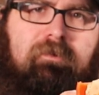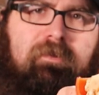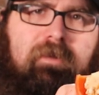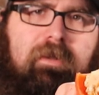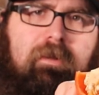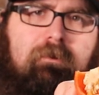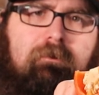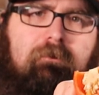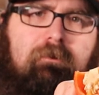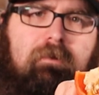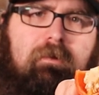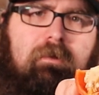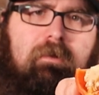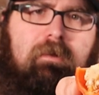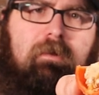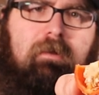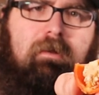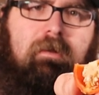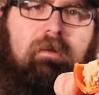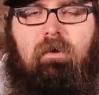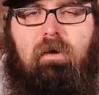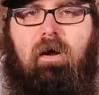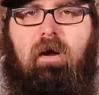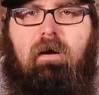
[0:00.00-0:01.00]
see it.
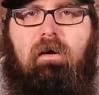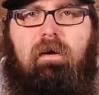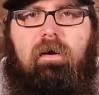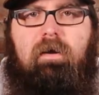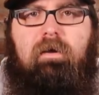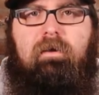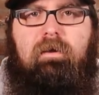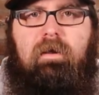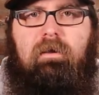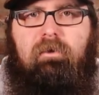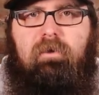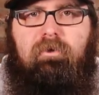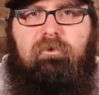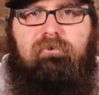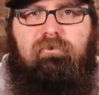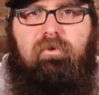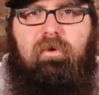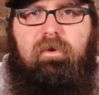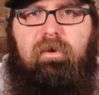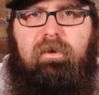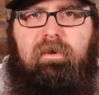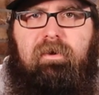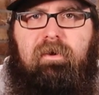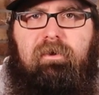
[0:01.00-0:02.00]
All right, now let's
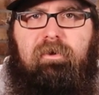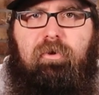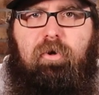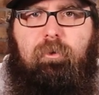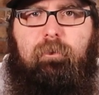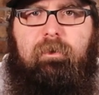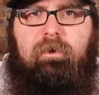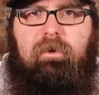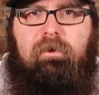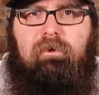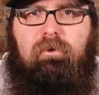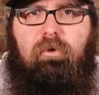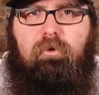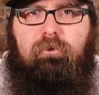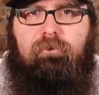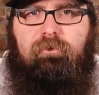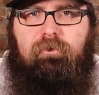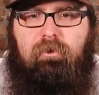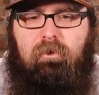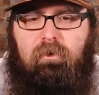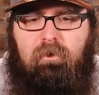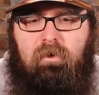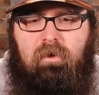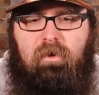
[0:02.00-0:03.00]
try to get a little bit
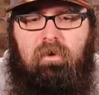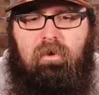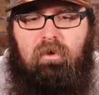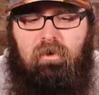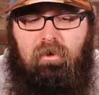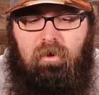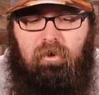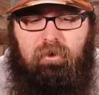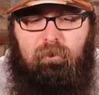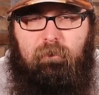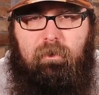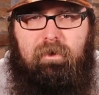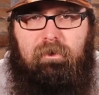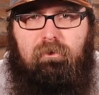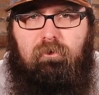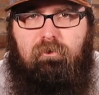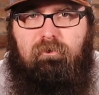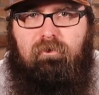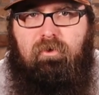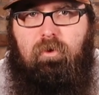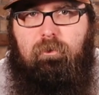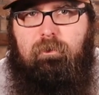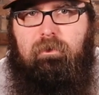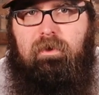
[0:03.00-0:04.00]
closer on the
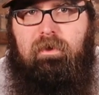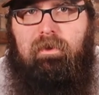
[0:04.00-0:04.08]
microscope